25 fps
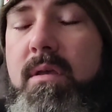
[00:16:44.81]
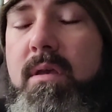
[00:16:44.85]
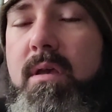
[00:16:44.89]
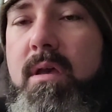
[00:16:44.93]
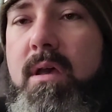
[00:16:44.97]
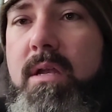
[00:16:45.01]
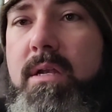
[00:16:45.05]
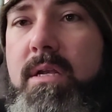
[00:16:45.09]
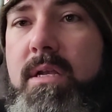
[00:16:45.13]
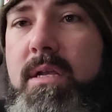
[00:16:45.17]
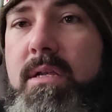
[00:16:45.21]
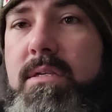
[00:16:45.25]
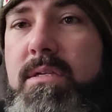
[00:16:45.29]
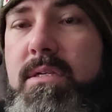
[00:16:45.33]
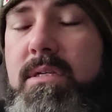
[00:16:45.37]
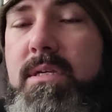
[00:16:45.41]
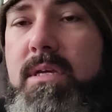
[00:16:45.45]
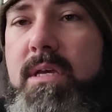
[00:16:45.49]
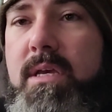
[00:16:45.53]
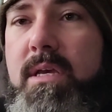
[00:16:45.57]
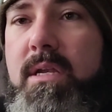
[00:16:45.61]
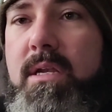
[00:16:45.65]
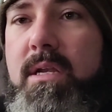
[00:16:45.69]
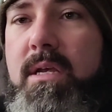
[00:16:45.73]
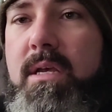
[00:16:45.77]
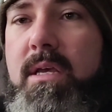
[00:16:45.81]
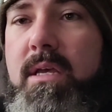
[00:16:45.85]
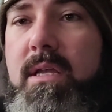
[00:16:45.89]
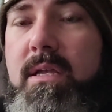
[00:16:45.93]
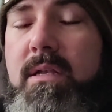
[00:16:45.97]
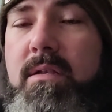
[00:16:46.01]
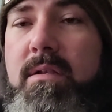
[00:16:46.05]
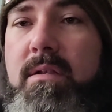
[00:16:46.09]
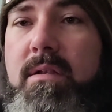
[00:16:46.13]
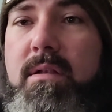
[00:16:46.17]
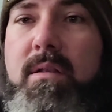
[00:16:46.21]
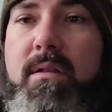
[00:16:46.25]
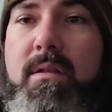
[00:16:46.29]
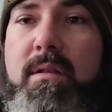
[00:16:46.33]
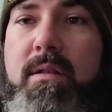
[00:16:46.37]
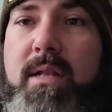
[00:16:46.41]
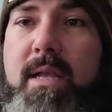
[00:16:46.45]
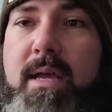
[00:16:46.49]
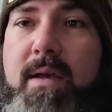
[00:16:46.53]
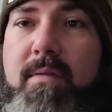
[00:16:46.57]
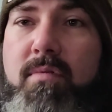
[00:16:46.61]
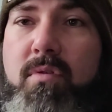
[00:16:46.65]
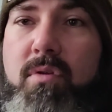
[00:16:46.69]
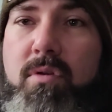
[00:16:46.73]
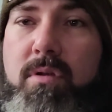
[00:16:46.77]
I need to get it
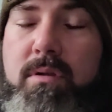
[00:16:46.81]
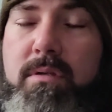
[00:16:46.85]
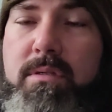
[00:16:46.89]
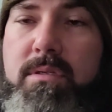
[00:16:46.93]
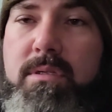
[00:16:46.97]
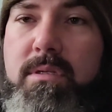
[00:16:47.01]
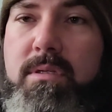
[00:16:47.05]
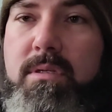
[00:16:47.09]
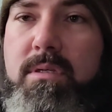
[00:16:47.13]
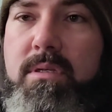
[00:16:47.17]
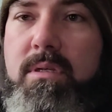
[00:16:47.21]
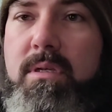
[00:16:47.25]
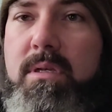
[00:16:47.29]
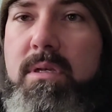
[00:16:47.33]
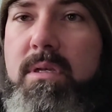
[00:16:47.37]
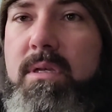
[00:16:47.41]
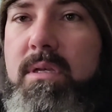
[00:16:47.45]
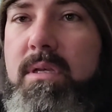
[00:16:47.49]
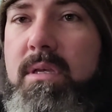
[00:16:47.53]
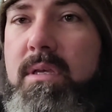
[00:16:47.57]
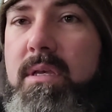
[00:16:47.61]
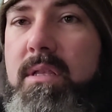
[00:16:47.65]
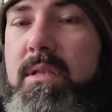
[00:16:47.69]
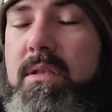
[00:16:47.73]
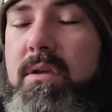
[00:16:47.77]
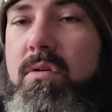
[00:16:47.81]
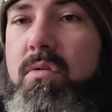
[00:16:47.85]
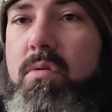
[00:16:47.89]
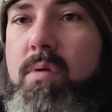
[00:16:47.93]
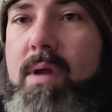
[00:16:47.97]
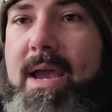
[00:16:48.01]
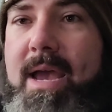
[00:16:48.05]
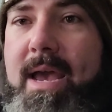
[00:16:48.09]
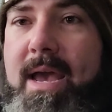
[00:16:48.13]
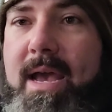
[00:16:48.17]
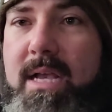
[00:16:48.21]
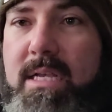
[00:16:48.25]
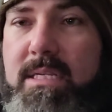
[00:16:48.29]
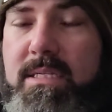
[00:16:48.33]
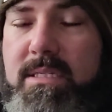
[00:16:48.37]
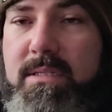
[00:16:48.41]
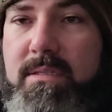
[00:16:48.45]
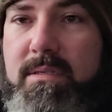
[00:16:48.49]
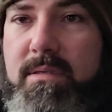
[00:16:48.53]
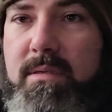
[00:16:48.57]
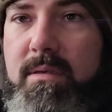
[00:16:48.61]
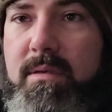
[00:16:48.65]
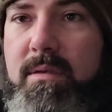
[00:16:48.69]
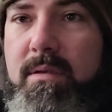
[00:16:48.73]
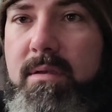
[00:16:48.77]
leveled, get the
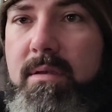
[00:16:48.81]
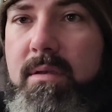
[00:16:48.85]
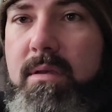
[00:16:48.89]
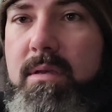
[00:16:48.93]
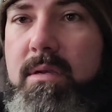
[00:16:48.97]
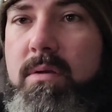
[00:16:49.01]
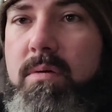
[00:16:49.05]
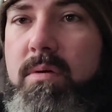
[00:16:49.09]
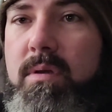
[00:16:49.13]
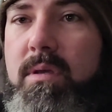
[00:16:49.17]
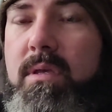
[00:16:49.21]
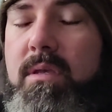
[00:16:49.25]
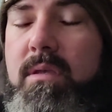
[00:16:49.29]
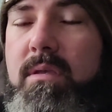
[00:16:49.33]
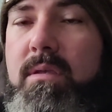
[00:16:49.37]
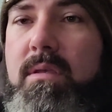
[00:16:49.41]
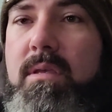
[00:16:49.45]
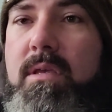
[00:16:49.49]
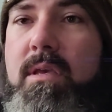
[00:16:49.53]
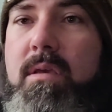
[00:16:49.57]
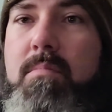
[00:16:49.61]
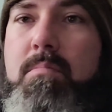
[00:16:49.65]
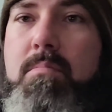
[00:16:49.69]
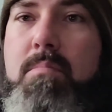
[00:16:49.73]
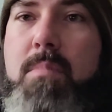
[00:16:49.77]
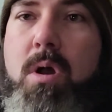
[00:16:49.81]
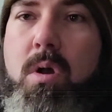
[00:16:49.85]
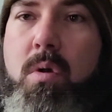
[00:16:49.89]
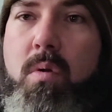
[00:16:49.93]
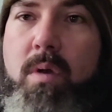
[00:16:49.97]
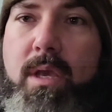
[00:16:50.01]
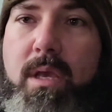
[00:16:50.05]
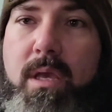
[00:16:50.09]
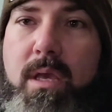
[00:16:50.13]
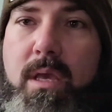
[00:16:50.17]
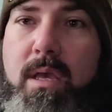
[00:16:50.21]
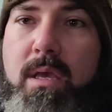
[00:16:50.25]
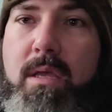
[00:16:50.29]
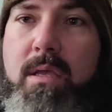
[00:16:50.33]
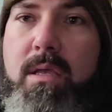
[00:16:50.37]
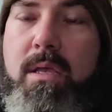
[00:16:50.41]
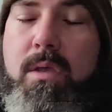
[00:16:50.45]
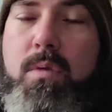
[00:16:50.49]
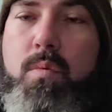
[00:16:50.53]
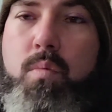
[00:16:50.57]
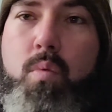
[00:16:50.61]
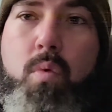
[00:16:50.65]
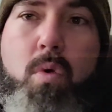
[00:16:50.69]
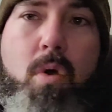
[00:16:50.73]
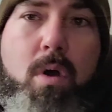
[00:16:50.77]
grass, you know, keep mowing it
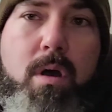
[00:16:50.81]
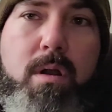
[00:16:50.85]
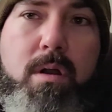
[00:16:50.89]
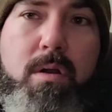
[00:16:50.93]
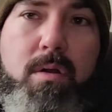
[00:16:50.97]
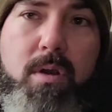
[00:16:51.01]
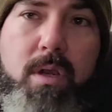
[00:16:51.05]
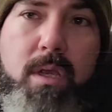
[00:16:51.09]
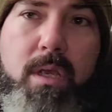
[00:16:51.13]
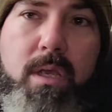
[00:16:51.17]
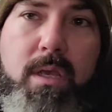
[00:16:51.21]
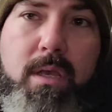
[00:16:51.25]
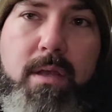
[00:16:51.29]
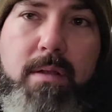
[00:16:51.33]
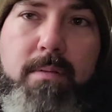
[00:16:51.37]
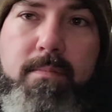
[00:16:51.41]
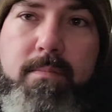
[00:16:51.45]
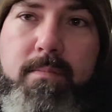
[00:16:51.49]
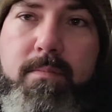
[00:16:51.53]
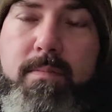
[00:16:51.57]
and watering it.